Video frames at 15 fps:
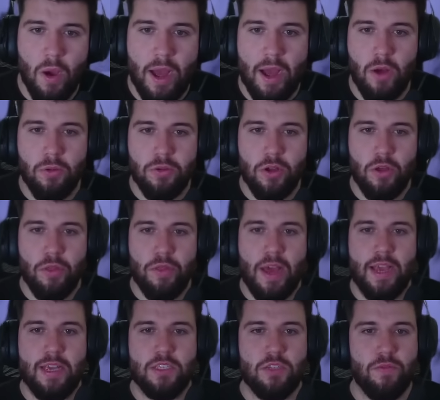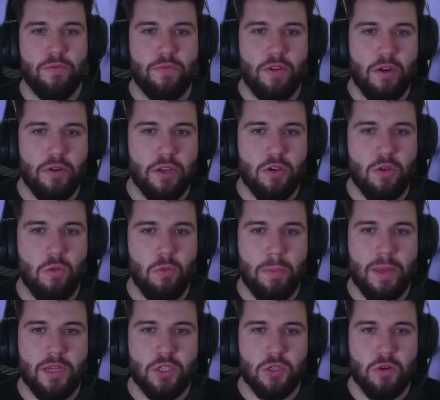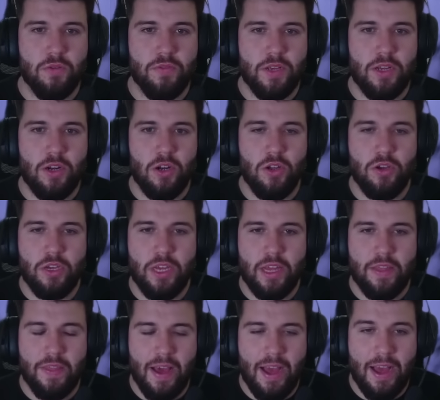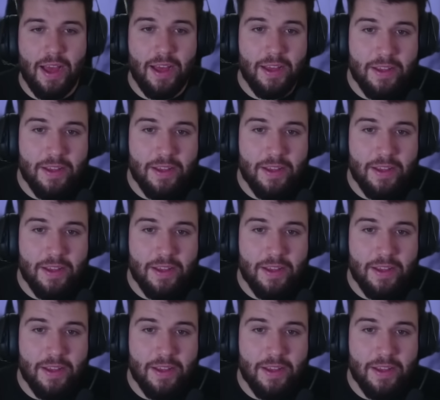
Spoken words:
Wow, no, that is a very cool picture of it. Look at that.